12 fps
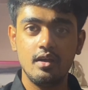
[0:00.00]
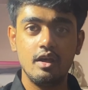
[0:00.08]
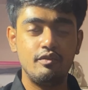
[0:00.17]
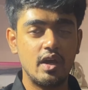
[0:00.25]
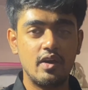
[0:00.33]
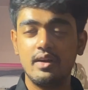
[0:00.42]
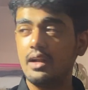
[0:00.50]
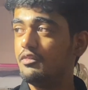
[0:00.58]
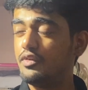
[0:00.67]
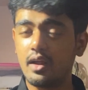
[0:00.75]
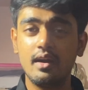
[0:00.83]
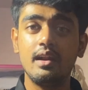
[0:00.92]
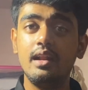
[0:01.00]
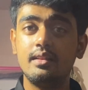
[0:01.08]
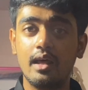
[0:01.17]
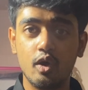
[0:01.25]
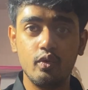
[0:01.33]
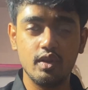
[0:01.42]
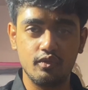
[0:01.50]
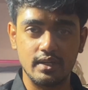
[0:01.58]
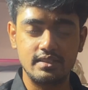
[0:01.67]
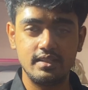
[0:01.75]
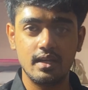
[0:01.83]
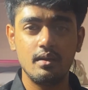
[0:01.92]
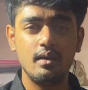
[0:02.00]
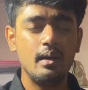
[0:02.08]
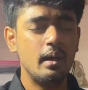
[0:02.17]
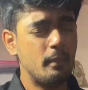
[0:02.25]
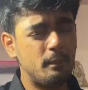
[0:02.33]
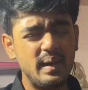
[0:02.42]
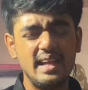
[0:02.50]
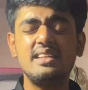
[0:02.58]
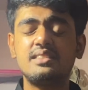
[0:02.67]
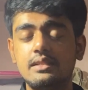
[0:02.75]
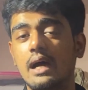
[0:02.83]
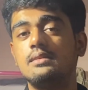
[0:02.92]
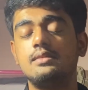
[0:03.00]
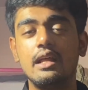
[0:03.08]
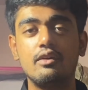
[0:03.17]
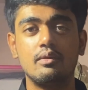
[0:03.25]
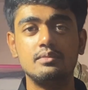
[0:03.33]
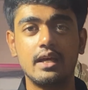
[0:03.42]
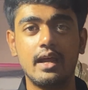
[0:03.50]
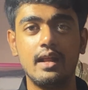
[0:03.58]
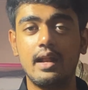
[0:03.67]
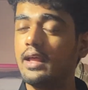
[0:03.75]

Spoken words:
if you haven't really thorough with your first year, please start studying from second year.